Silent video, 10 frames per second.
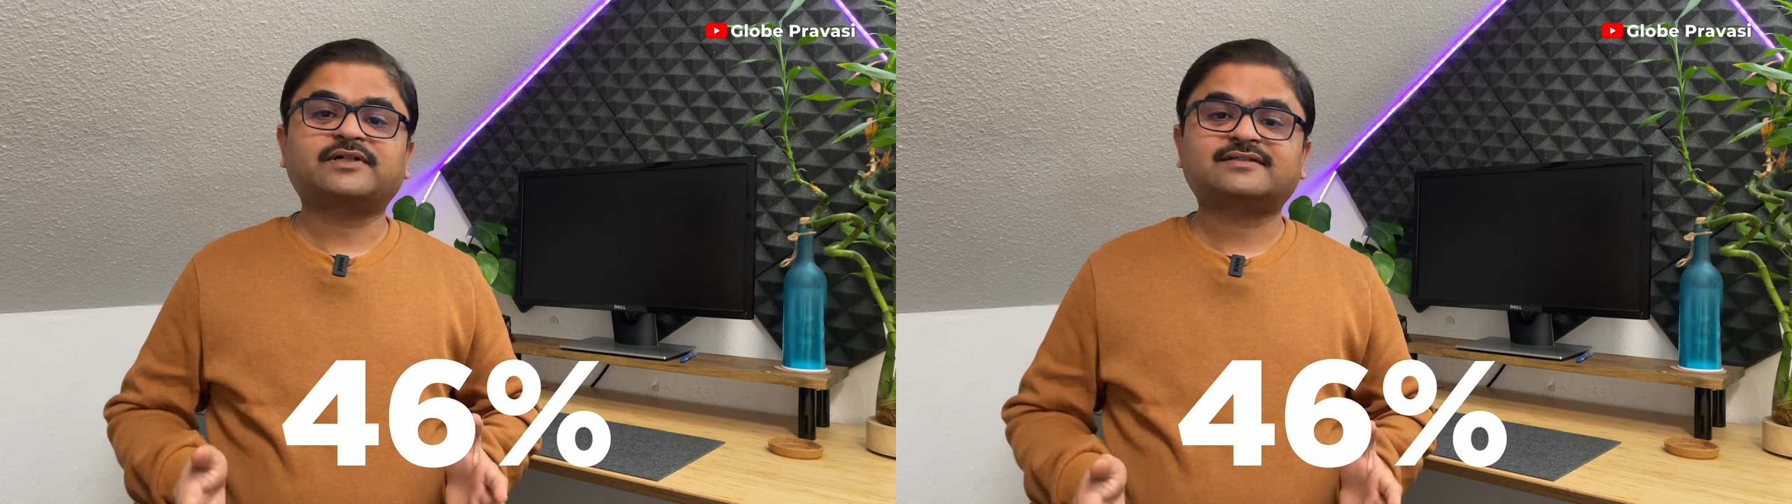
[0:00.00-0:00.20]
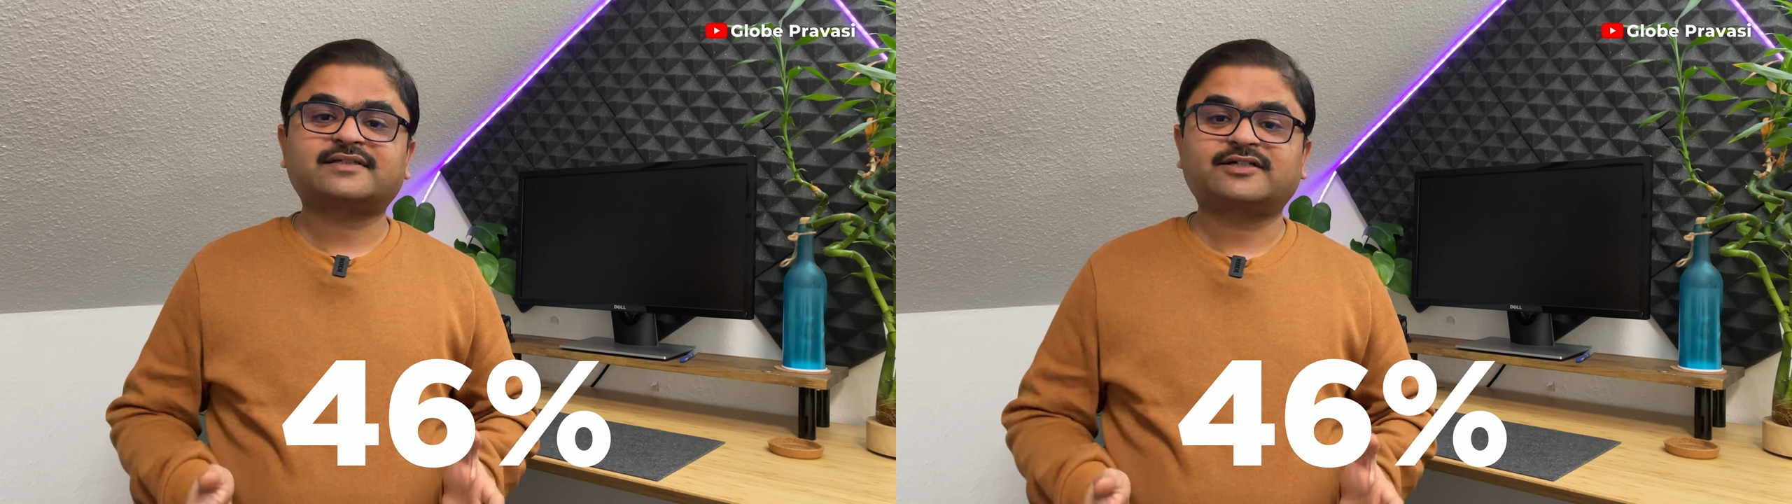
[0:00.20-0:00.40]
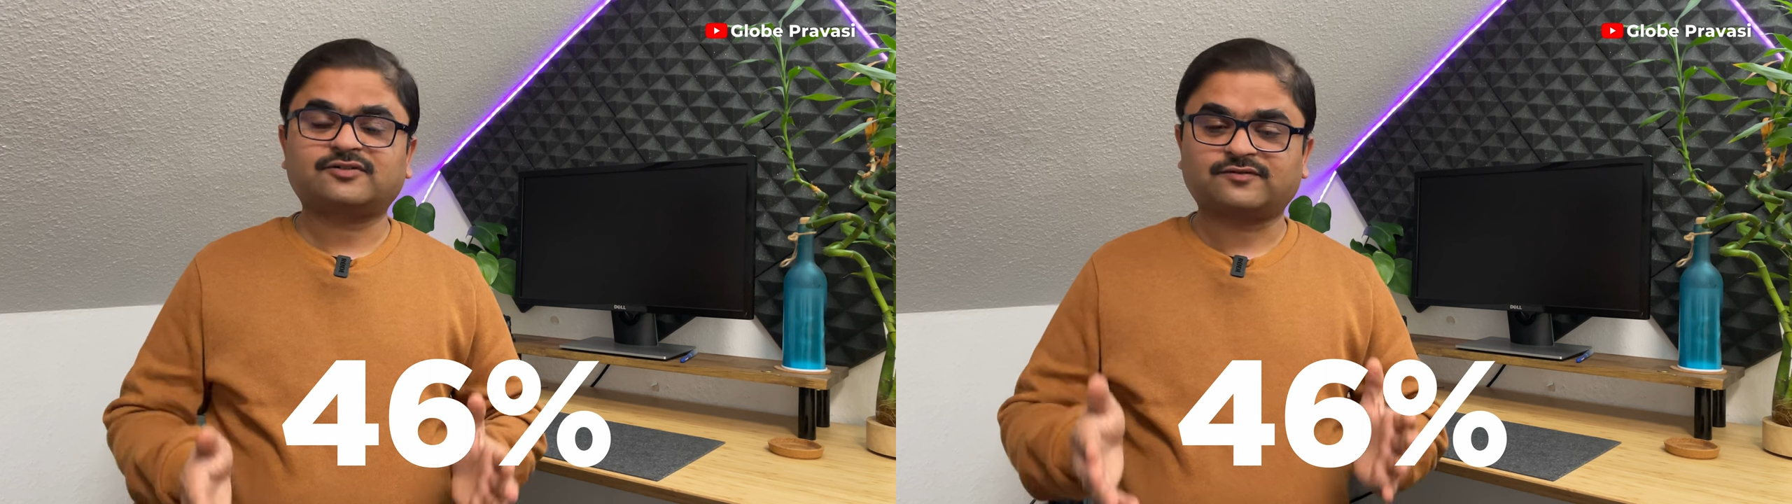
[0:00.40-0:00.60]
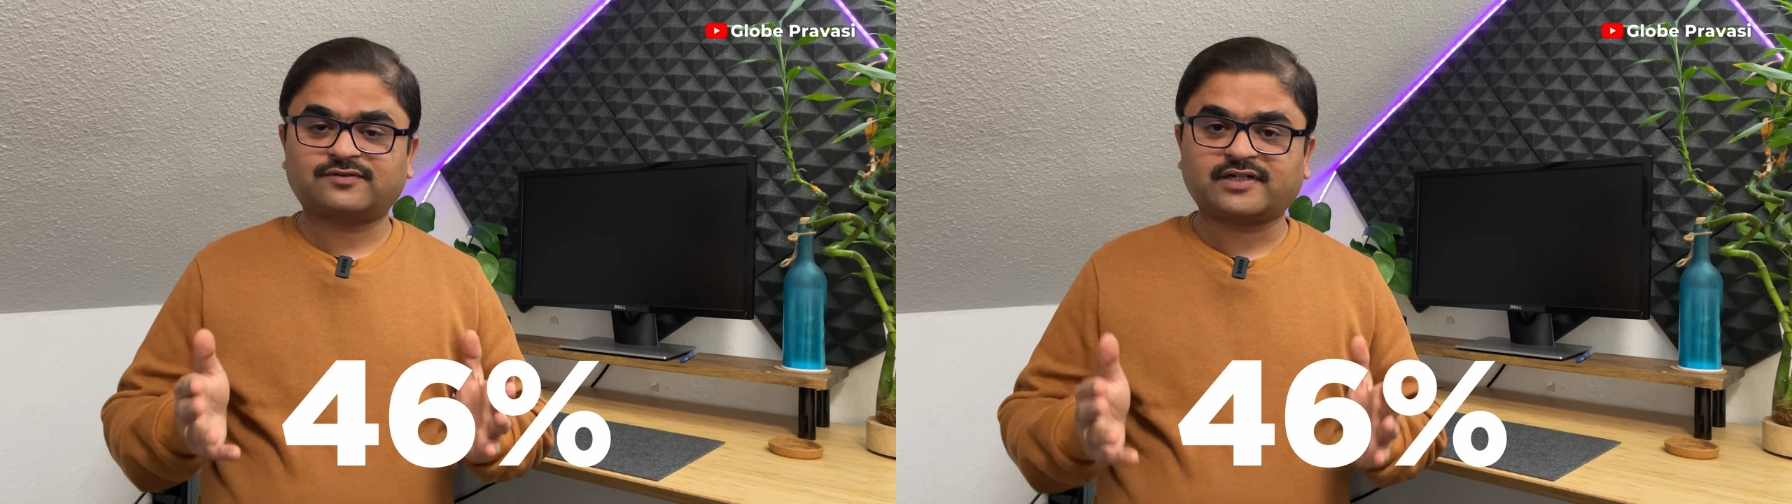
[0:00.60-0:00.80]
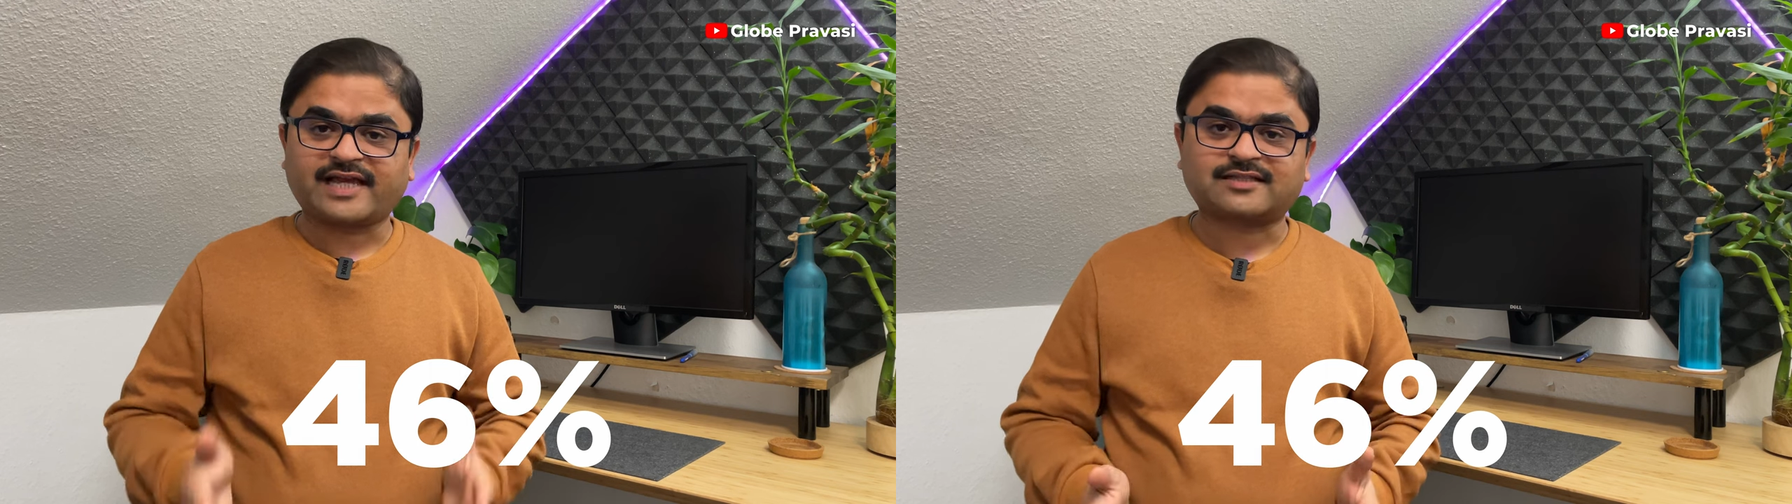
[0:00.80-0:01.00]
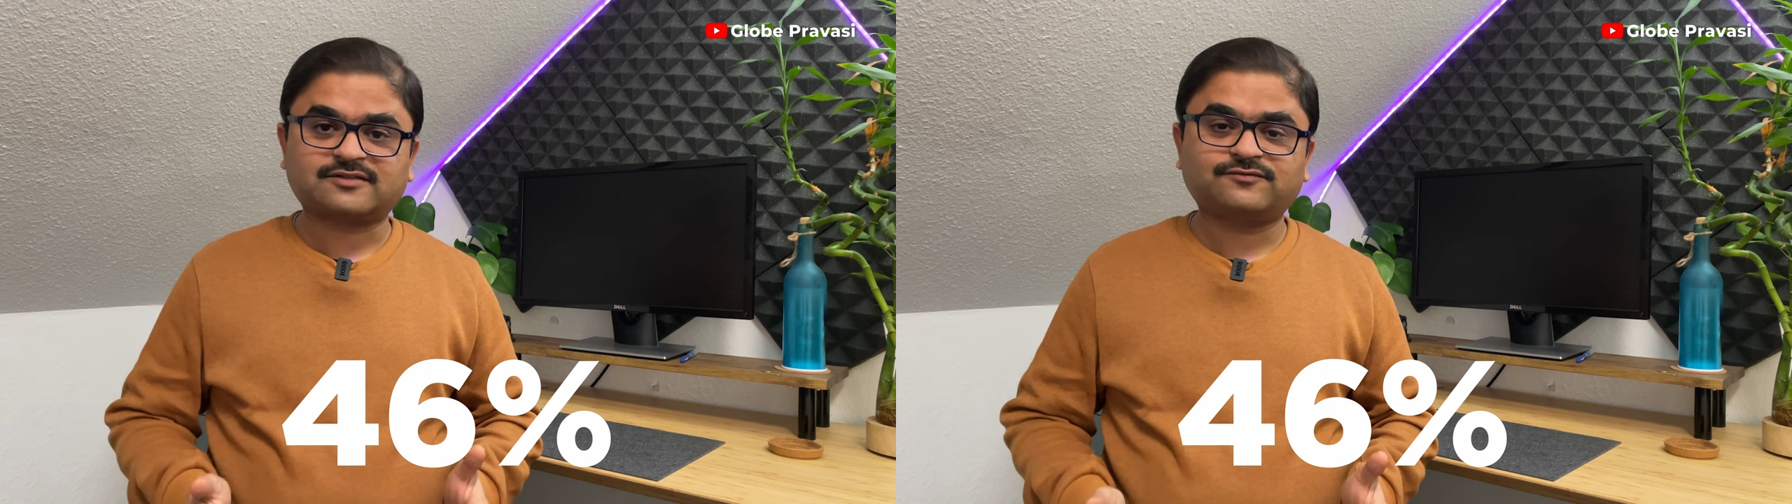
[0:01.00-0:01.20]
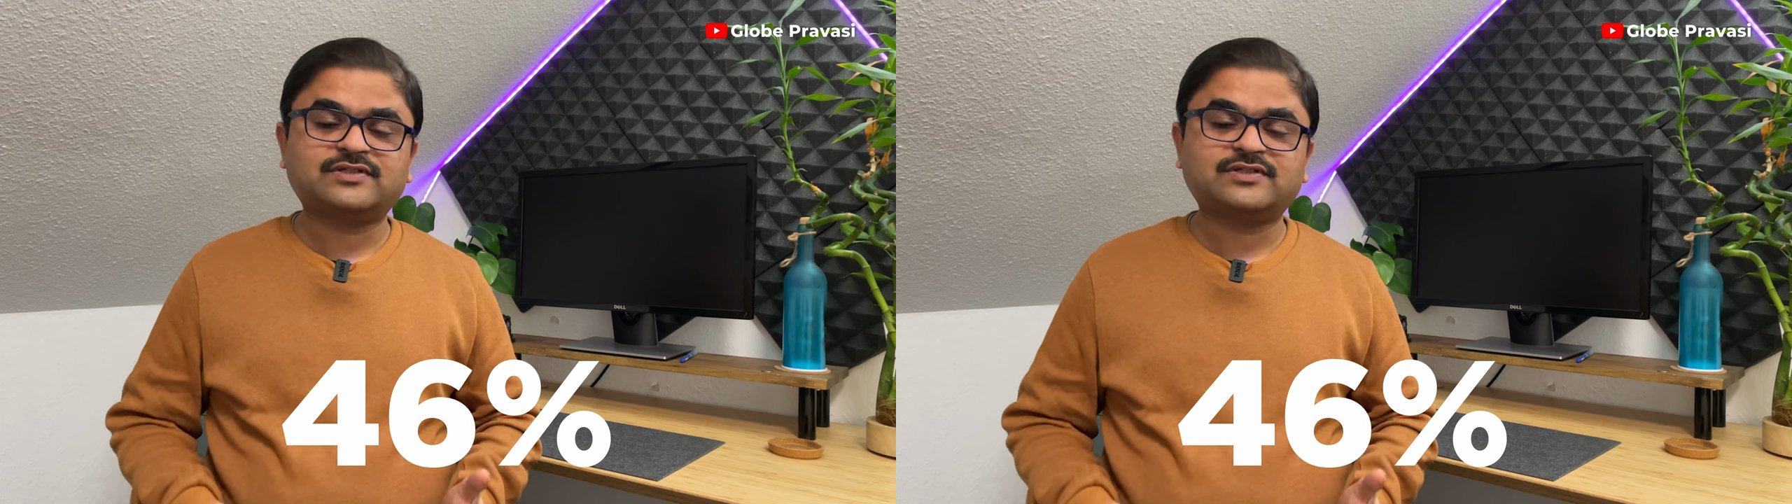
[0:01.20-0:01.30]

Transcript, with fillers: percent of tax,